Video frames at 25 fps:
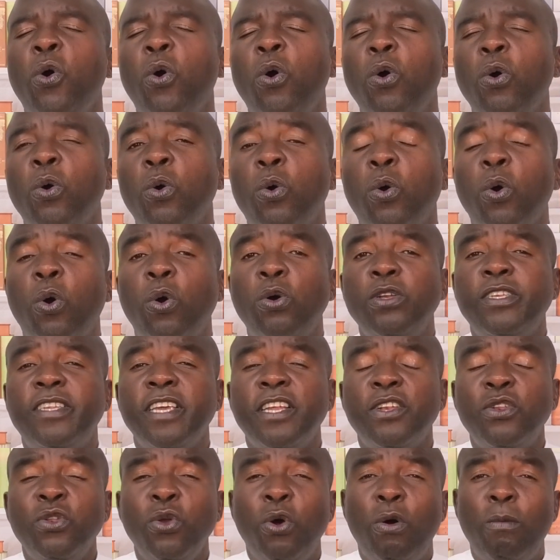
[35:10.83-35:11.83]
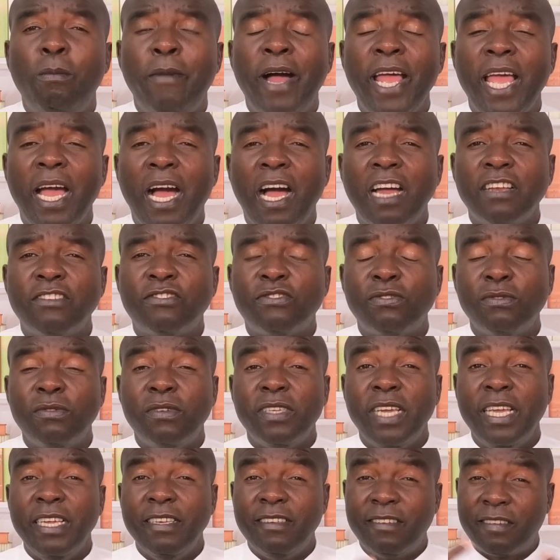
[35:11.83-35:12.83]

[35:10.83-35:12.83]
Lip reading: O God, and know my heart today.